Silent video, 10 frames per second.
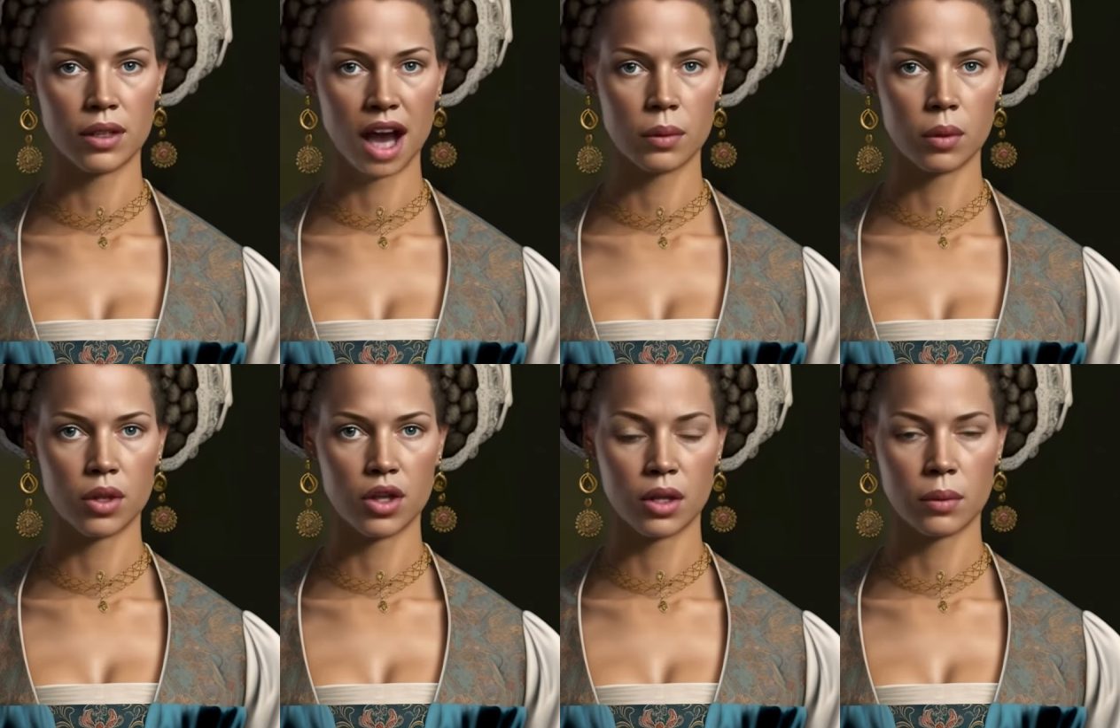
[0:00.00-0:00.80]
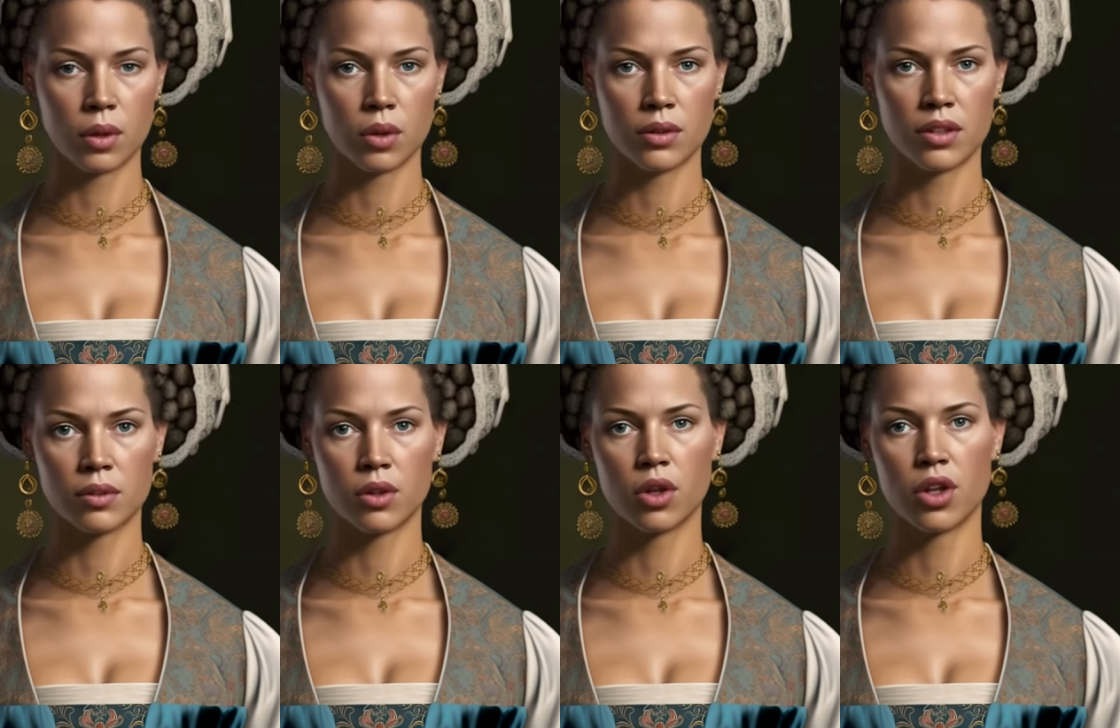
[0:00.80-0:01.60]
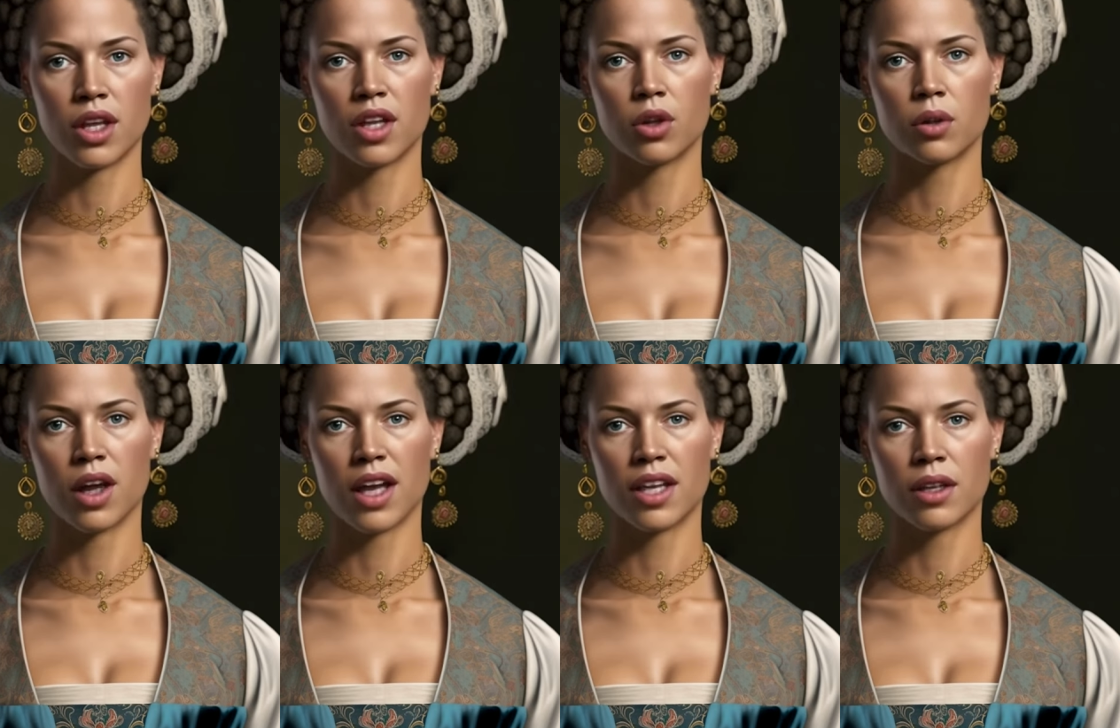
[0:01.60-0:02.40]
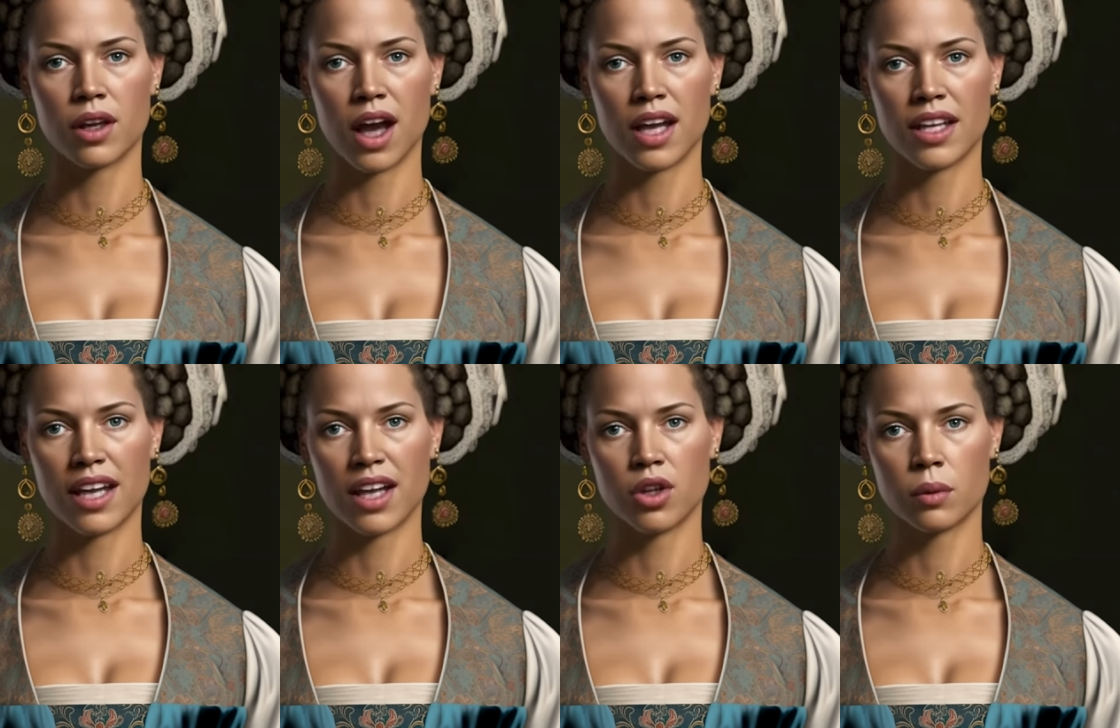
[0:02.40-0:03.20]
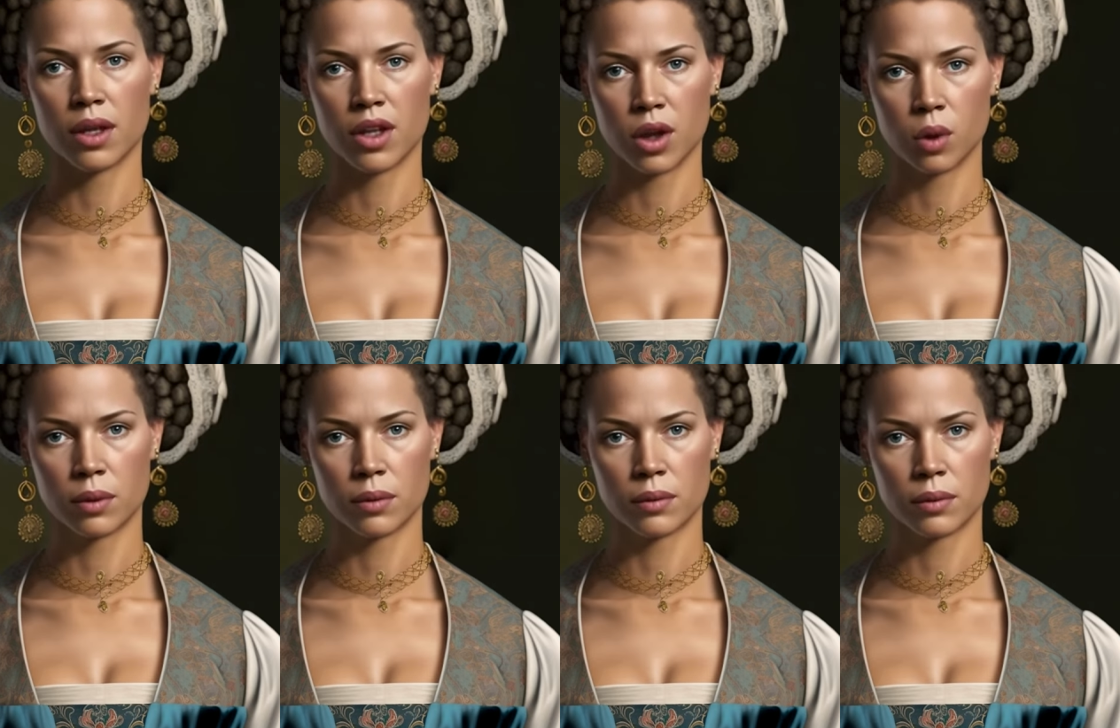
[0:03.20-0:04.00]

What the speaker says: I am also the mother of the future leader of Haiti, Alexandre Petion.